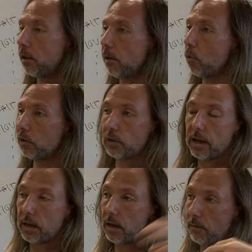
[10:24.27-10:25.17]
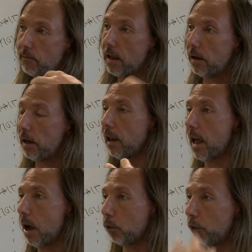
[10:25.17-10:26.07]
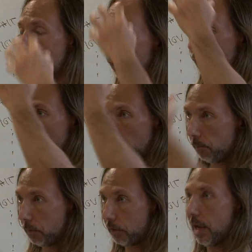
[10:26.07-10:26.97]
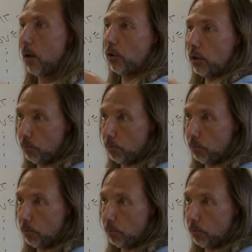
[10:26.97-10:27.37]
there was like a very loud uh, sound